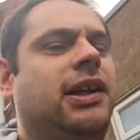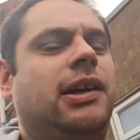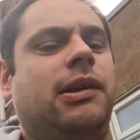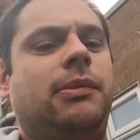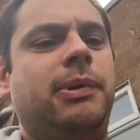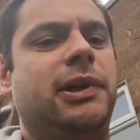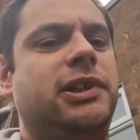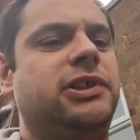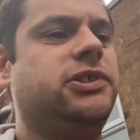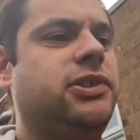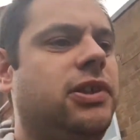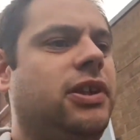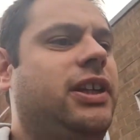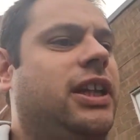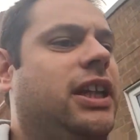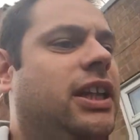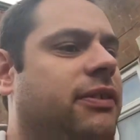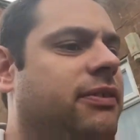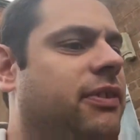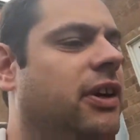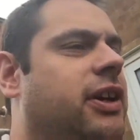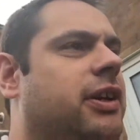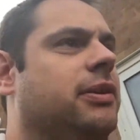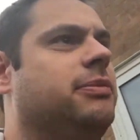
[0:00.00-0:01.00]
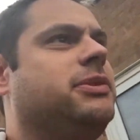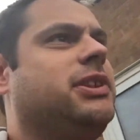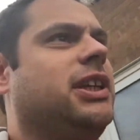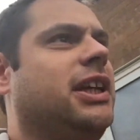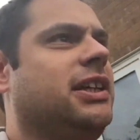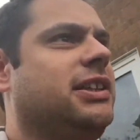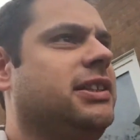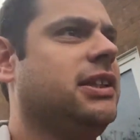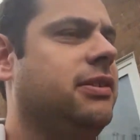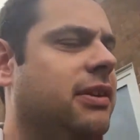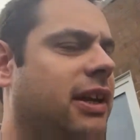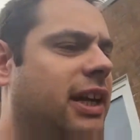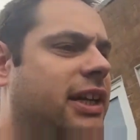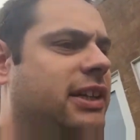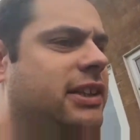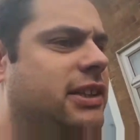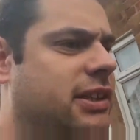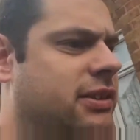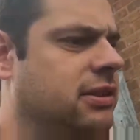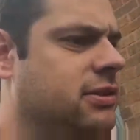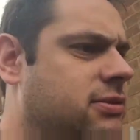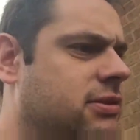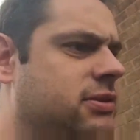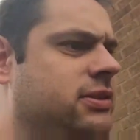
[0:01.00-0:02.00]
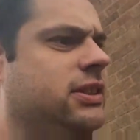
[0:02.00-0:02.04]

I've been stood in the room saying to Rach,